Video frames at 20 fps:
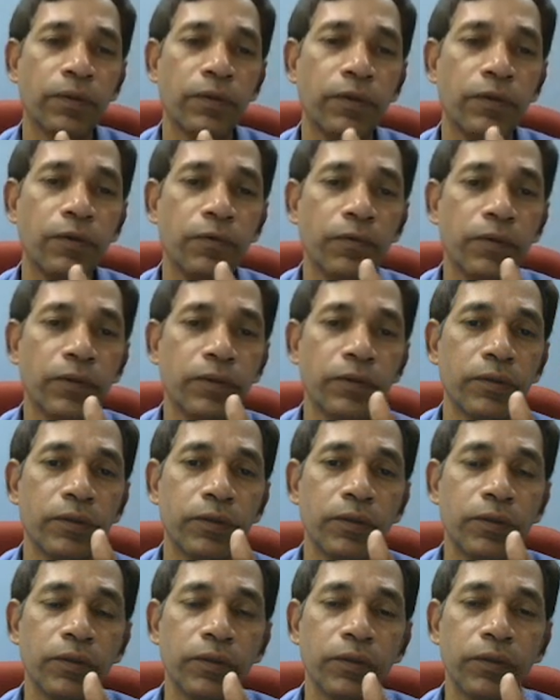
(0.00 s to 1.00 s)
Q1.
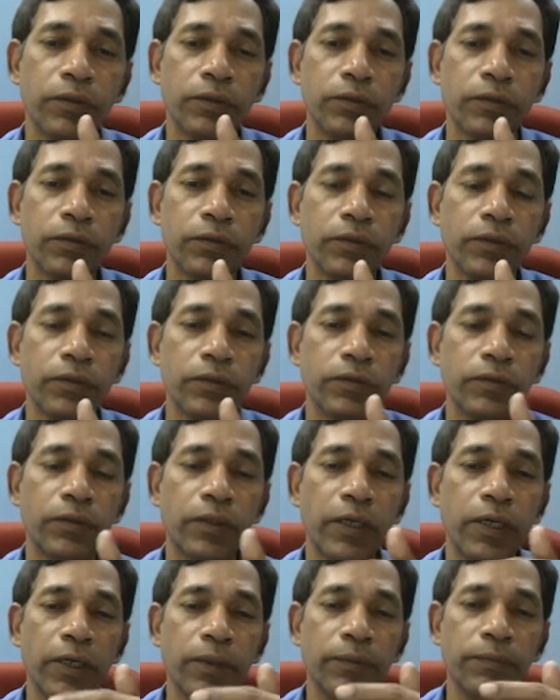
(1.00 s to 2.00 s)
So you should
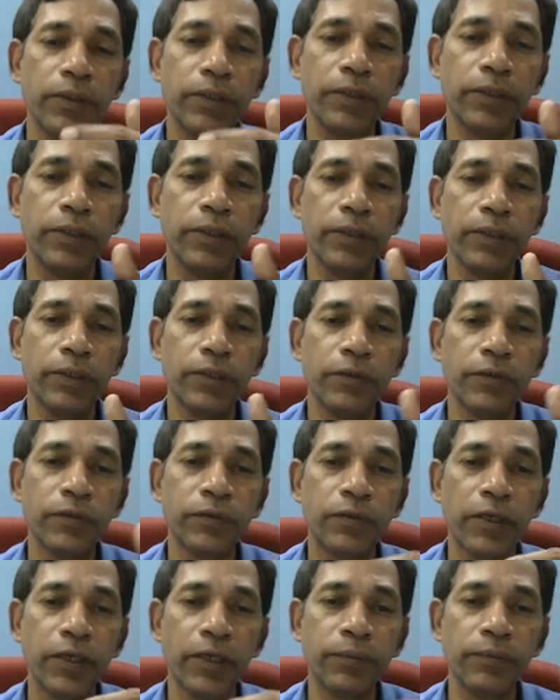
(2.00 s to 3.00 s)
have
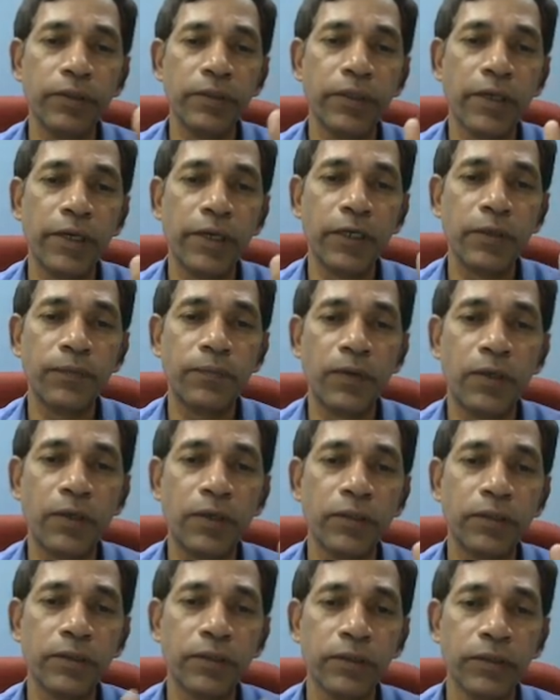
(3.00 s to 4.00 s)
the direct
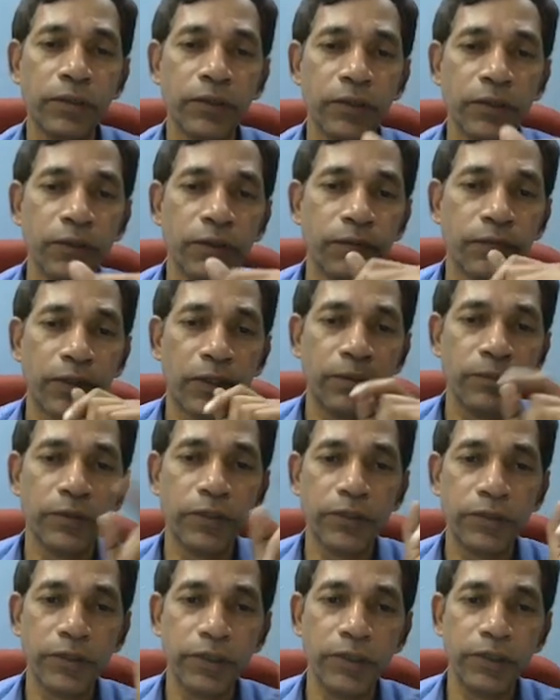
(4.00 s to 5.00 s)
path from
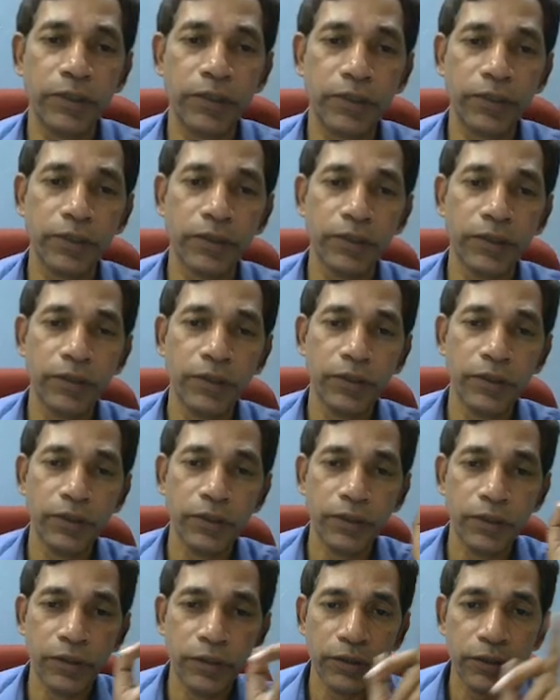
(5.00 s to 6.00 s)
state
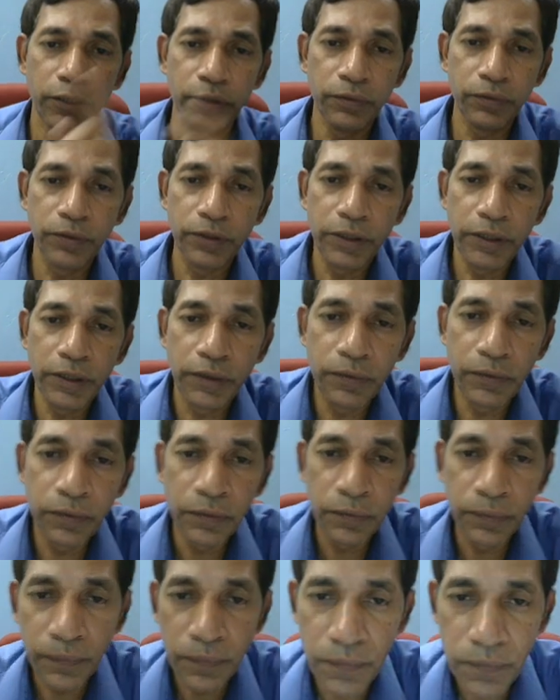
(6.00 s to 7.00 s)
Q3
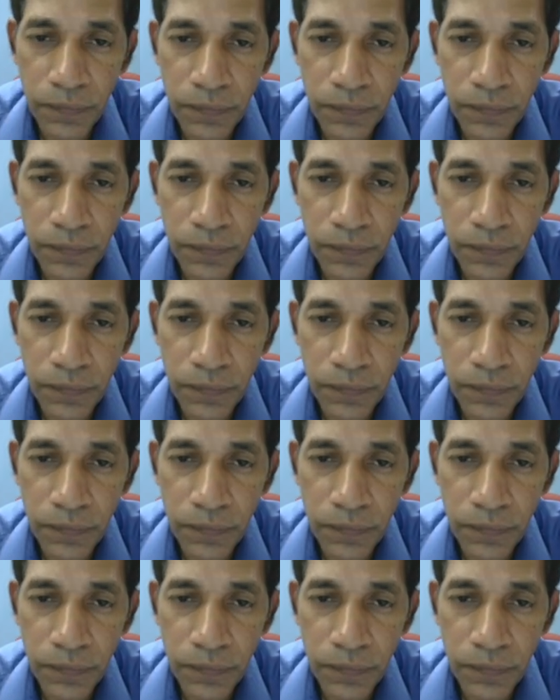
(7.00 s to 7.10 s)
to